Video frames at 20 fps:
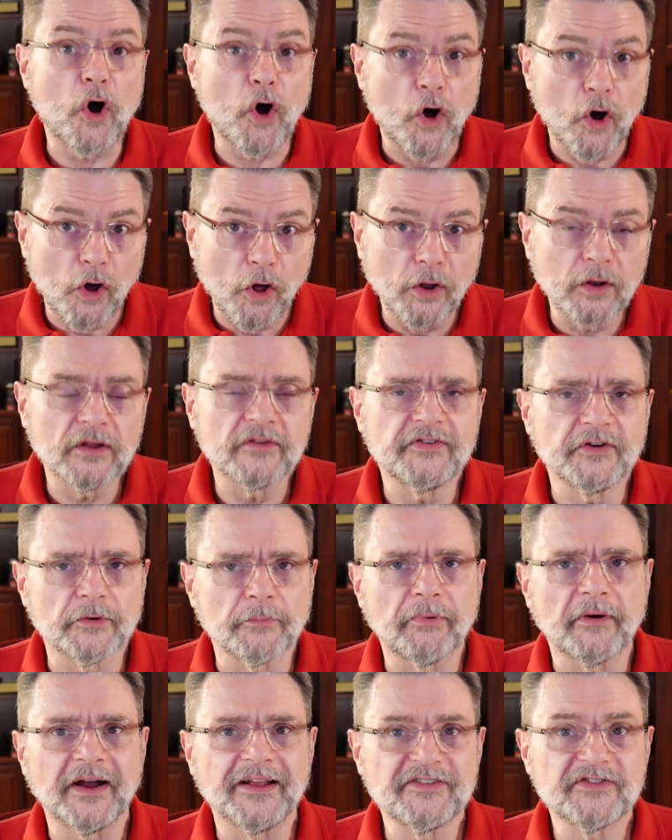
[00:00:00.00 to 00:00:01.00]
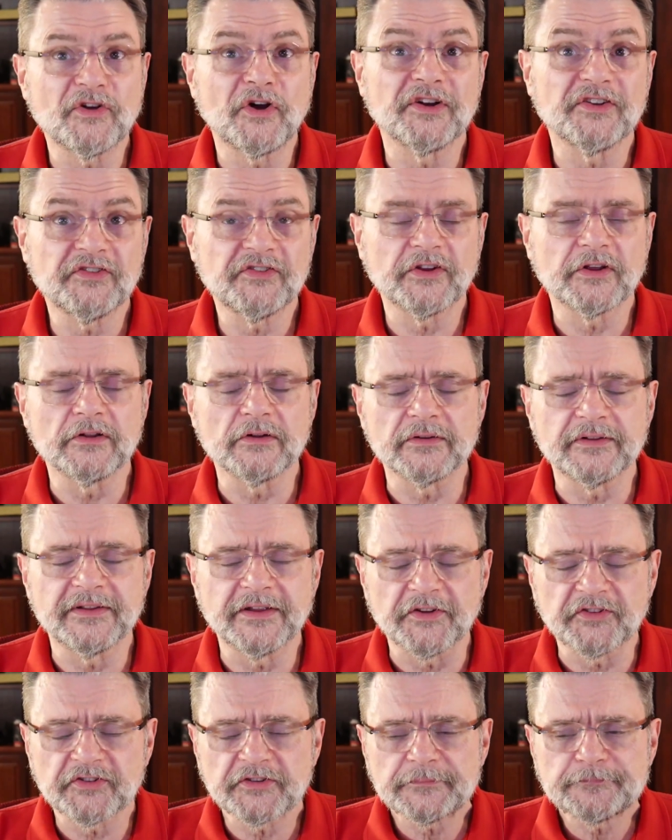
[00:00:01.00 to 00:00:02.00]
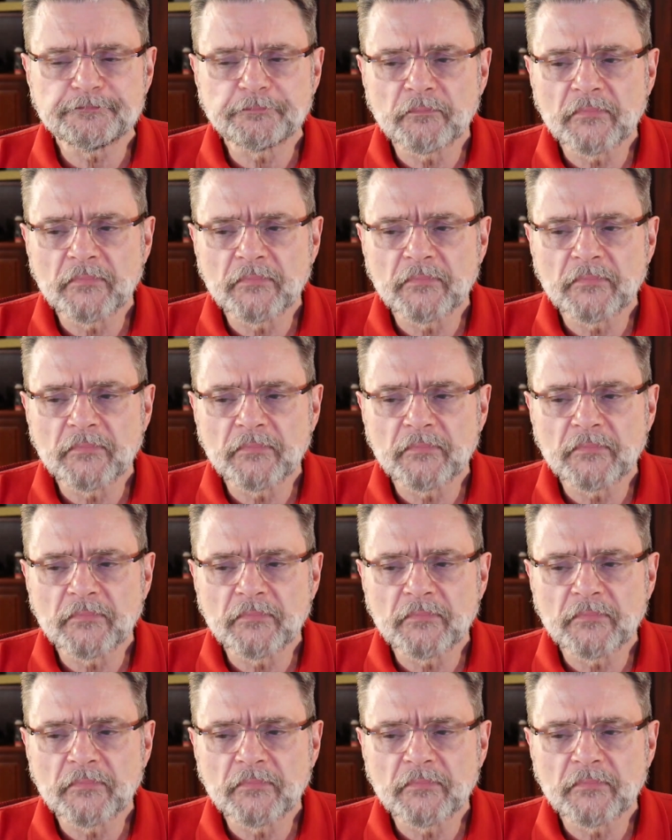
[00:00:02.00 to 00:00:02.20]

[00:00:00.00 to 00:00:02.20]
all of your bytes on a single disk.